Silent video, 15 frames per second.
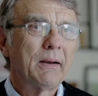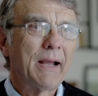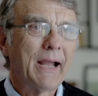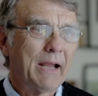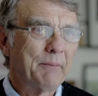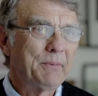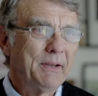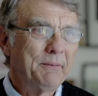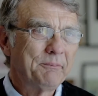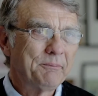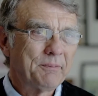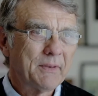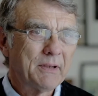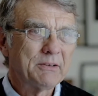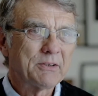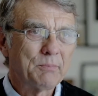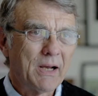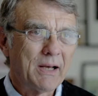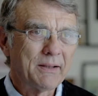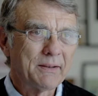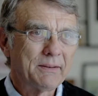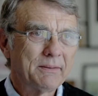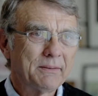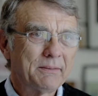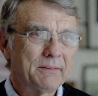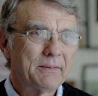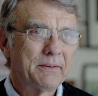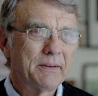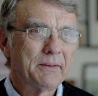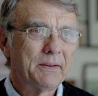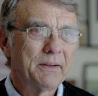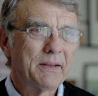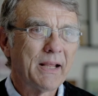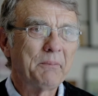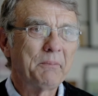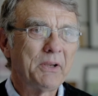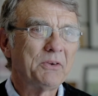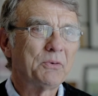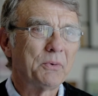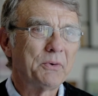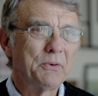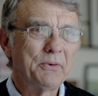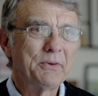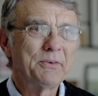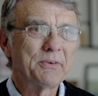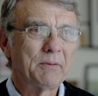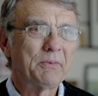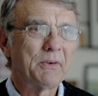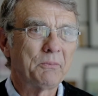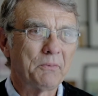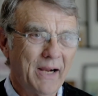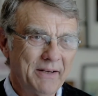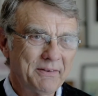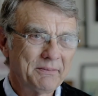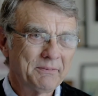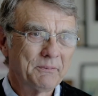happy and smiling, that means we're doing something right.